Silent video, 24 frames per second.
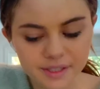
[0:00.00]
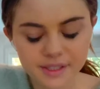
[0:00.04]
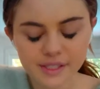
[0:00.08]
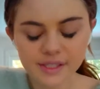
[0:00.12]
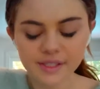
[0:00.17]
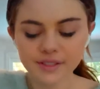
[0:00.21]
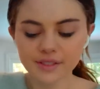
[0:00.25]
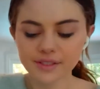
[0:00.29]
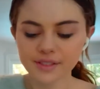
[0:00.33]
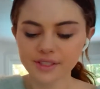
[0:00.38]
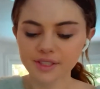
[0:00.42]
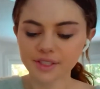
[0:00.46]

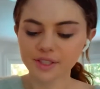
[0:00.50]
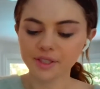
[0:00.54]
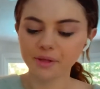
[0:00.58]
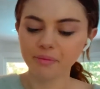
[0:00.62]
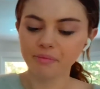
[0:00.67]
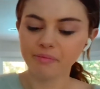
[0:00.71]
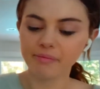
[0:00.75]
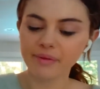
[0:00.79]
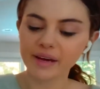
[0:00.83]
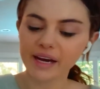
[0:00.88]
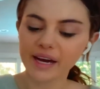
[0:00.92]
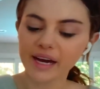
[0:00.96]
it's to
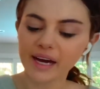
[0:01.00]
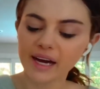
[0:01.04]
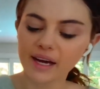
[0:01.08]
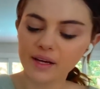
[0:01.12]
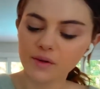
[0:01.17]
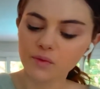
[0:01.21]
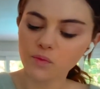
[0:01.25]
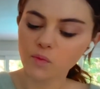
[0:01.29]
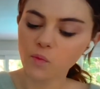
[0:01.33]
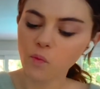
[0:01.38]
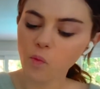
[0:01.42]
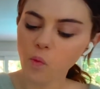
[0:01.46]

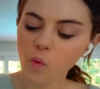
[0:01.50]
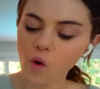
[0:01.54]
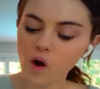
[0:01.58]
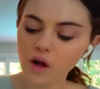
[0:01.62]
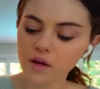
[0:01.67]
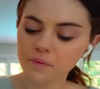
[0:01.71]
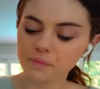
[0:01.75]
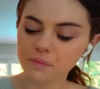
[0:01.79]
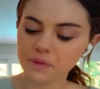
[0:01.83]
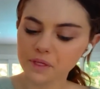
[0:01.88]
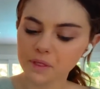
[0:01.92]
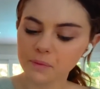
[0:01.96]
combat
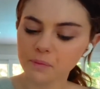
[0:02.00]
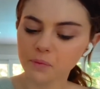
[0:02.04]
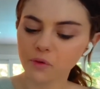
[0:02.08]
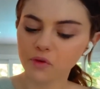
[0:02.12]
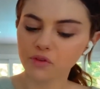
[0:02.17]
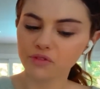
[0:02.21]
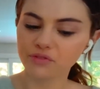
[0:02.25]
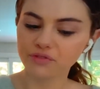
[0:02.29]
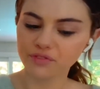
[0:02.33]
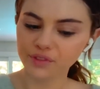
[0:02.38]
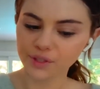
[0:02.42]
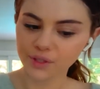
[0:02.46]
what
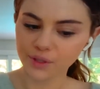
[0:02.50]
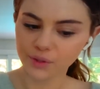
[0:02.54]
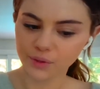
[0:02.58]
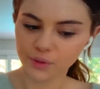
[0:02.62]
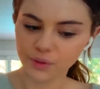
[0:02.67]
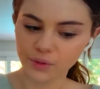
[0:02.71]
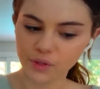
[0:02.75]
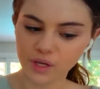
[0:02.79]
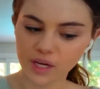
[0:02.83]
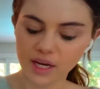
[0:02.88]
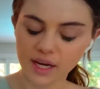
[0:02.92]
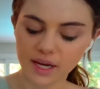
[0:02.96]
people
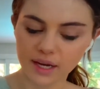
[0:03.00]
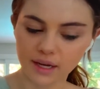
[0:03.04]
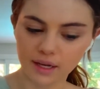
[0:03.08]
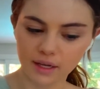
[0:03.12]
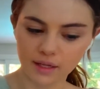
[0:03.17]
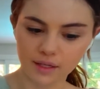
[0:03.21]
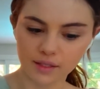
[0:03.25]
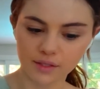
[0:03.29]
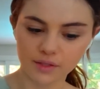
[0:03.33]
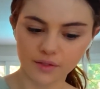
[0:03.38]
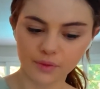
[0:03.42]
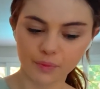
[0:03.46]
view
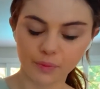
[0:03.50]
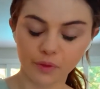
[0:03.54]
as